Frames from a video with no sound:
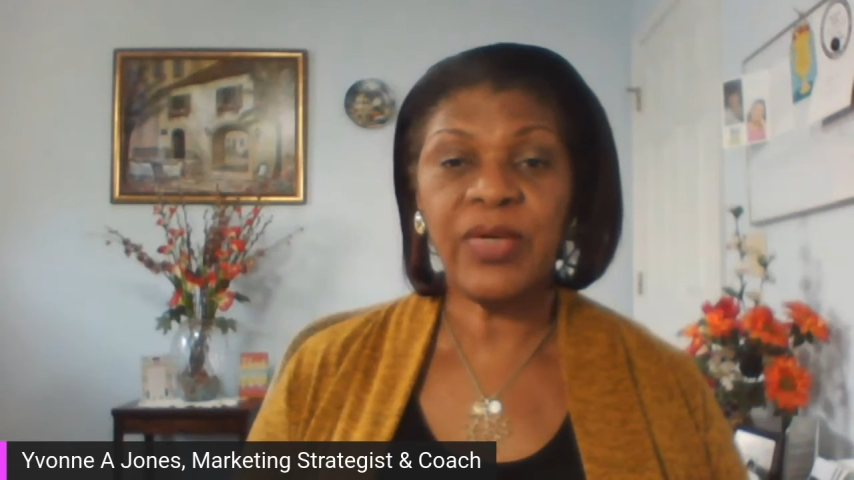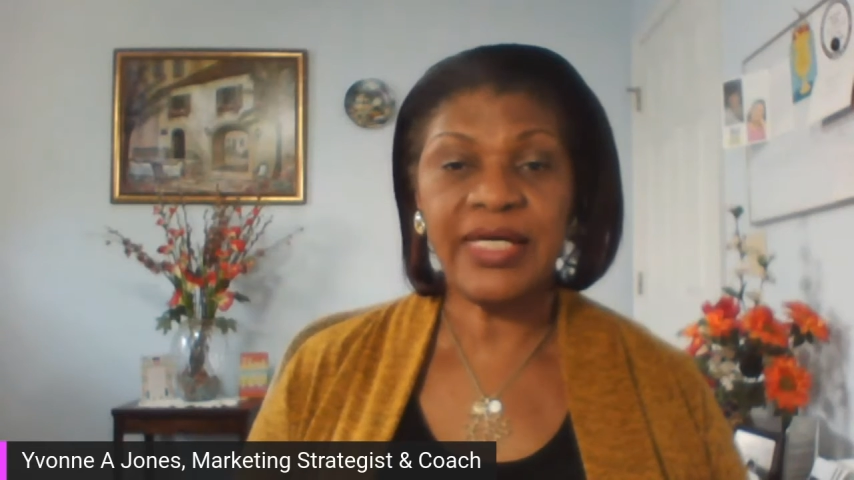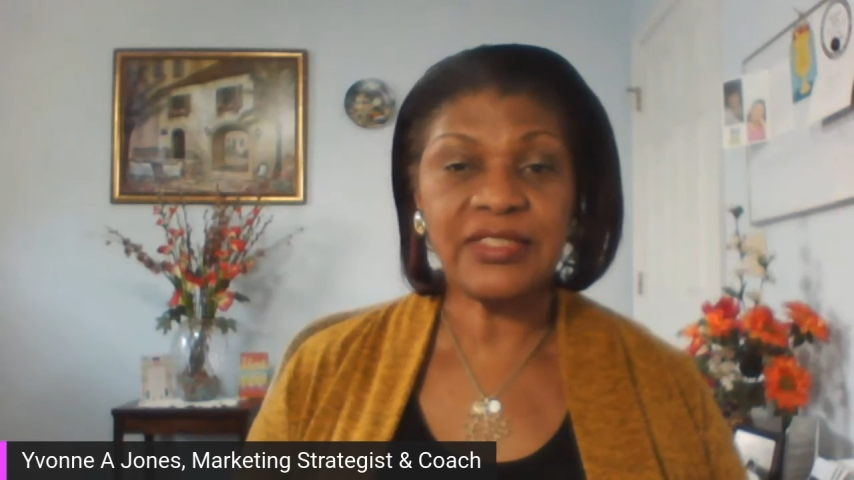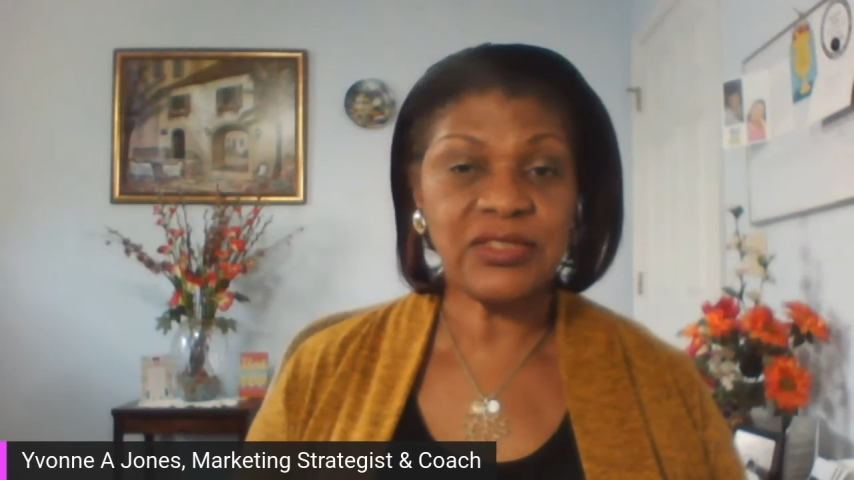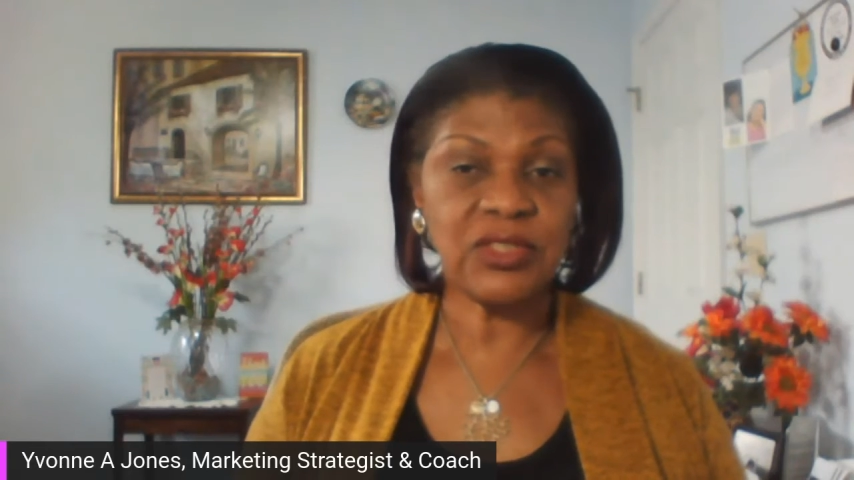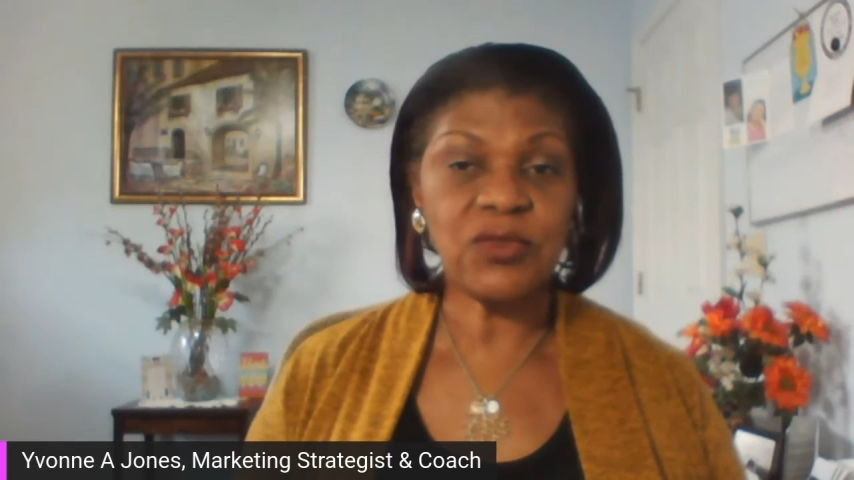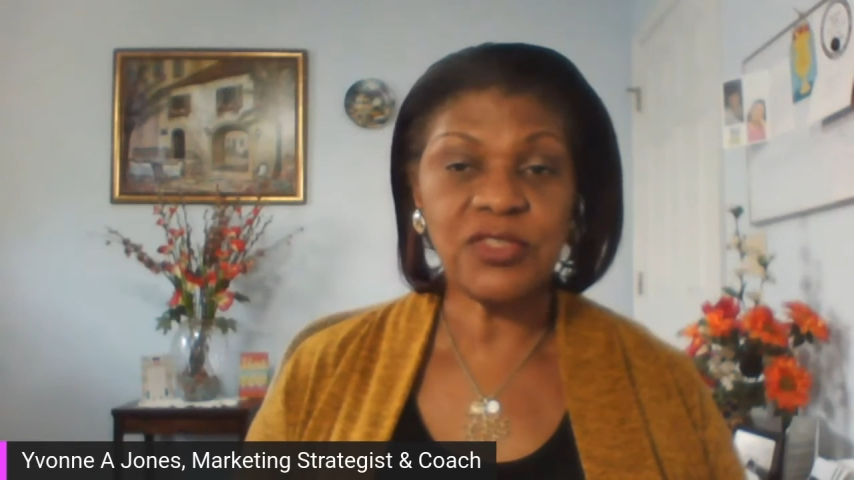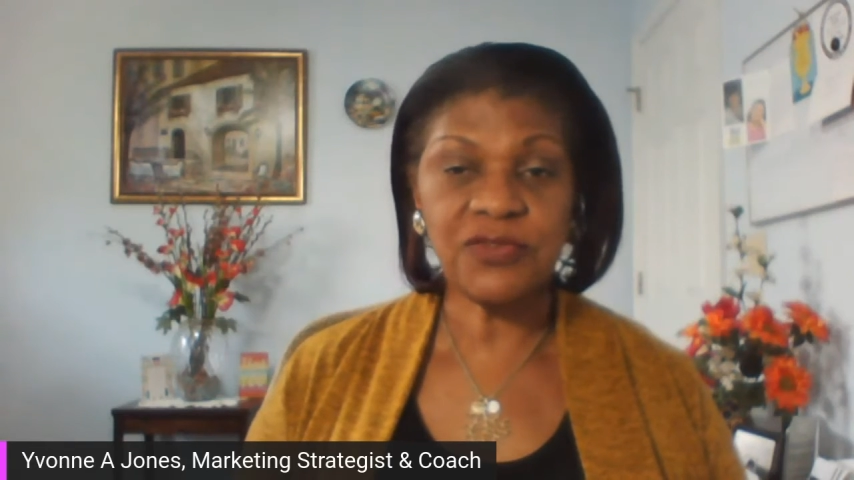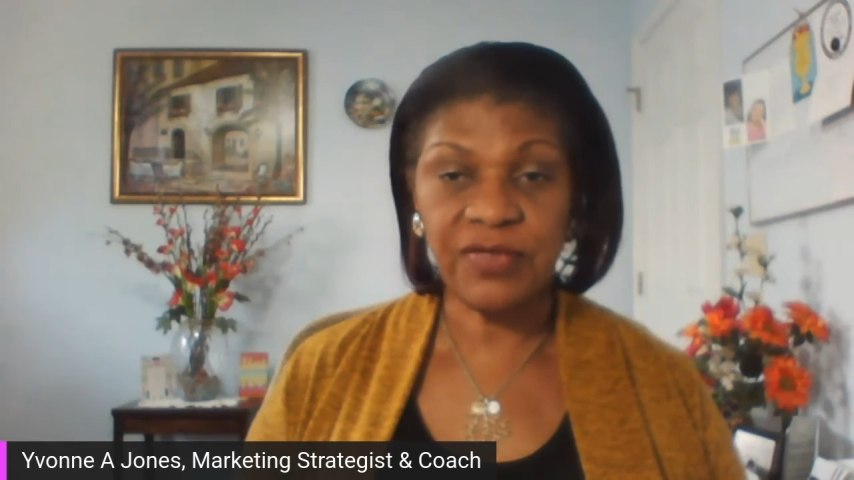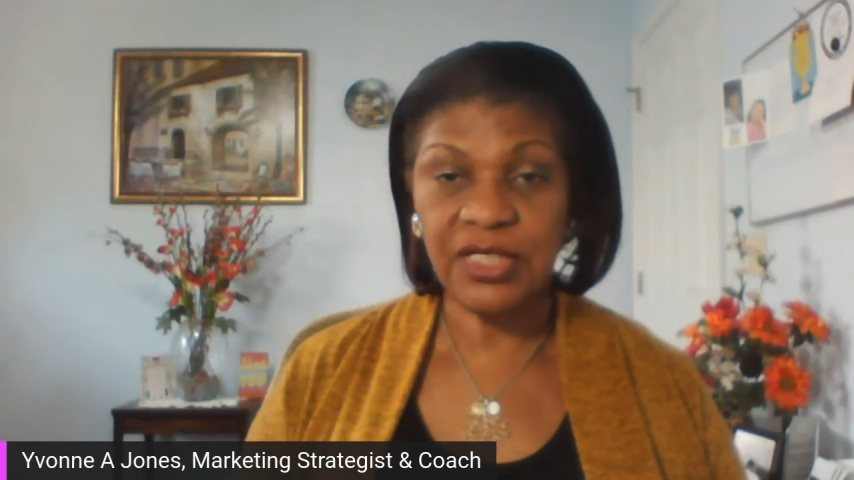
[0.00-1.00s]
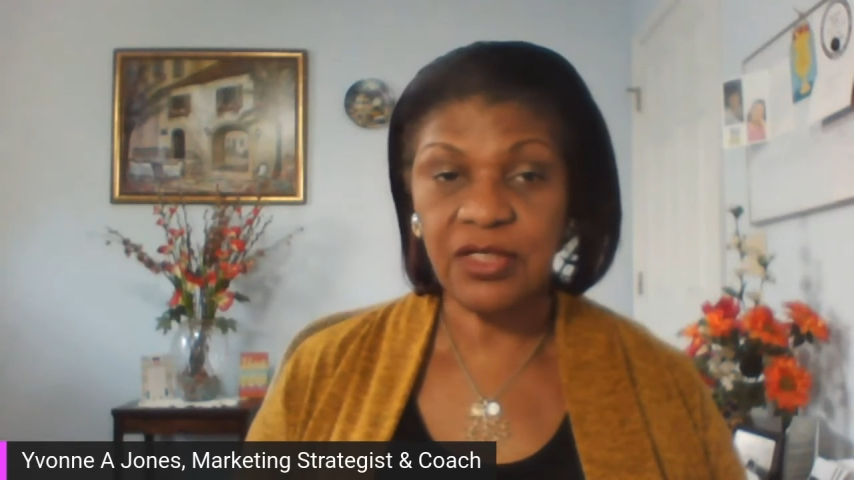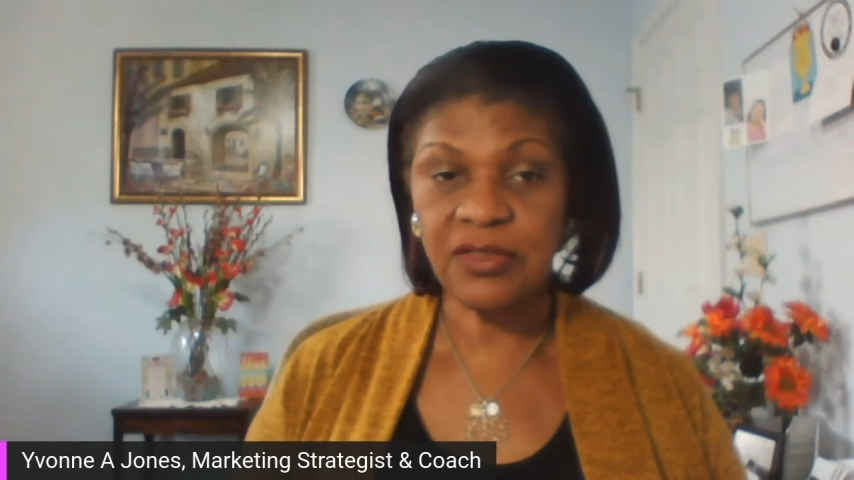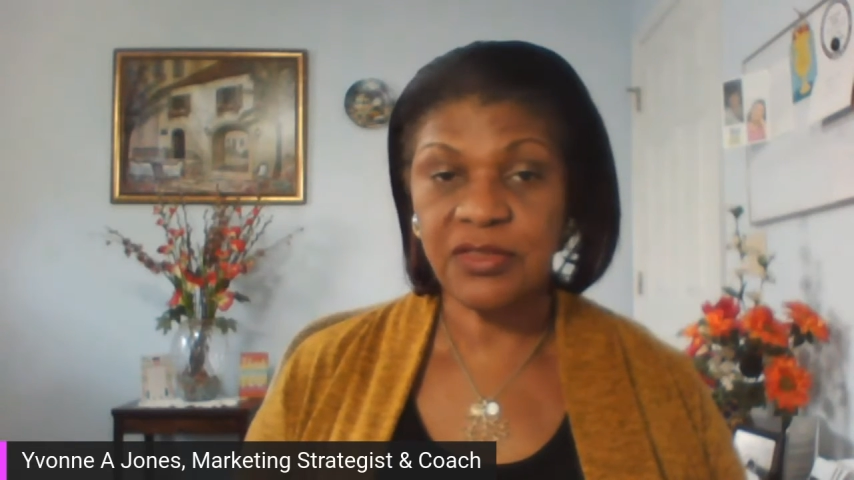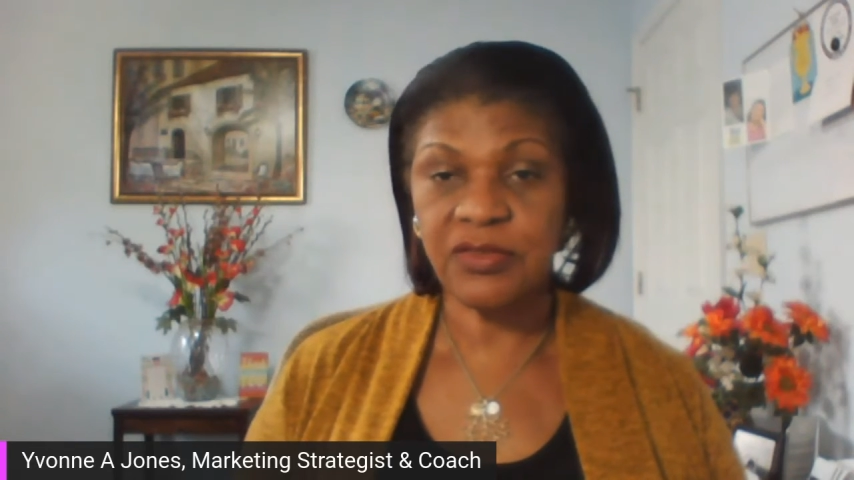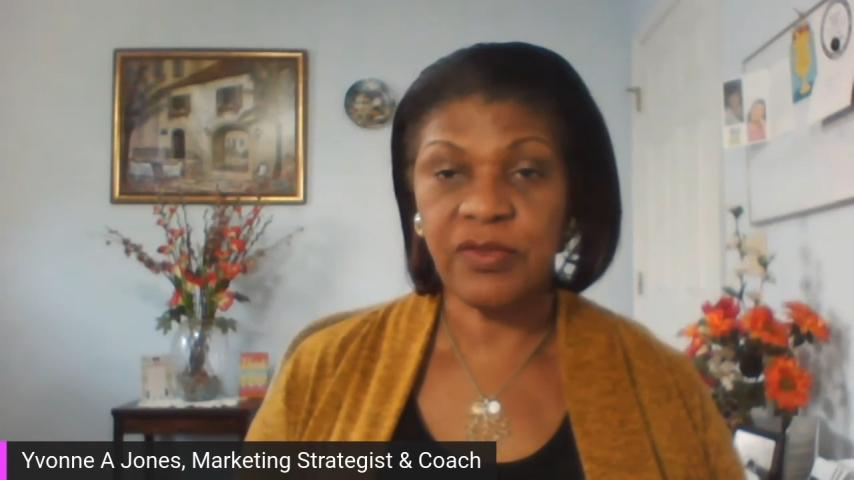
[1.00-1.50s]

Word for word: Ways to Use Videos